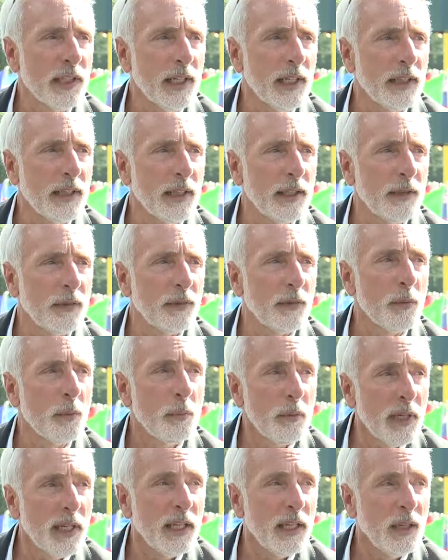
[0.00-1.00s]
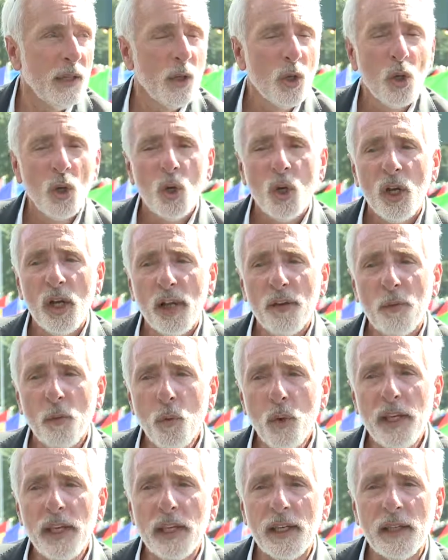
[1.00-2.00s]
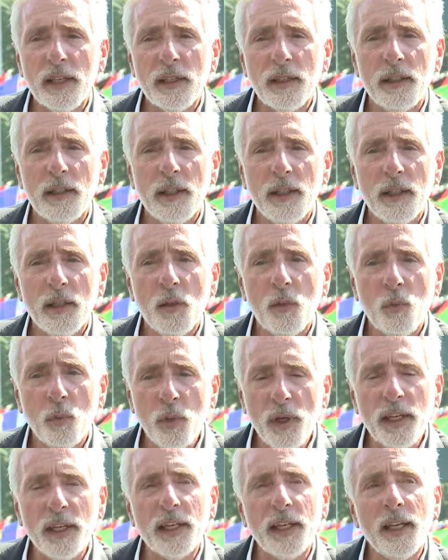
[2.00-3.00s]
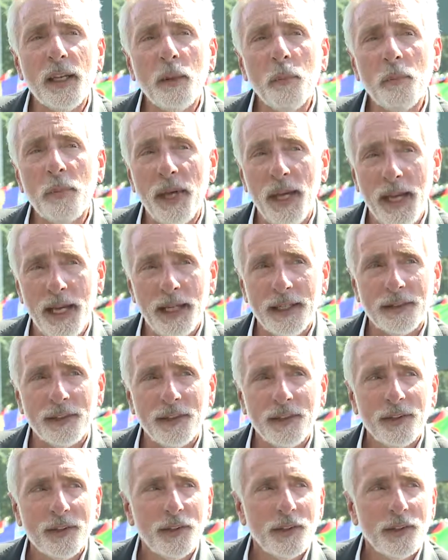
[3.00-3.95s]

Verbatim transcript: I think for me, if we can, if we can impact